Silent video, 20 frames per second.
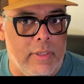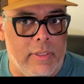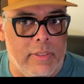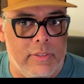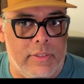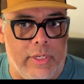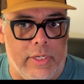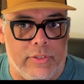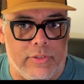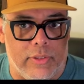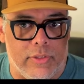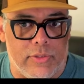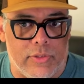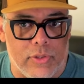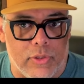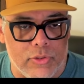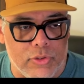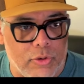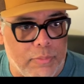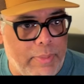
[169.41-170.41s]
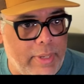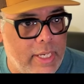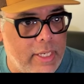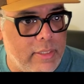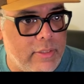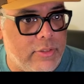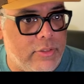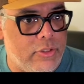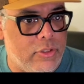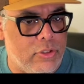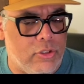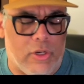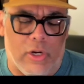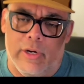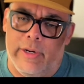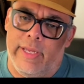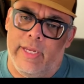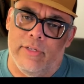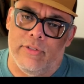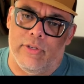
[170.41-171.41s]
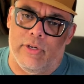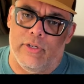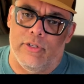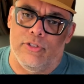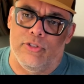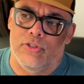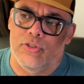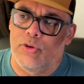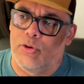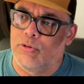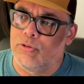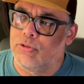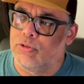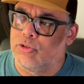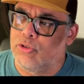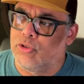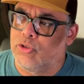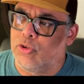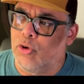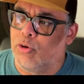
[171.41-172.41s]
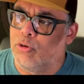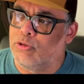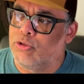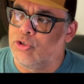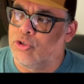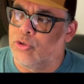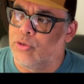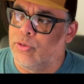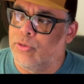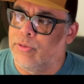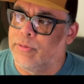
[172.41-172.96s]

So here's our social page. Here's our social.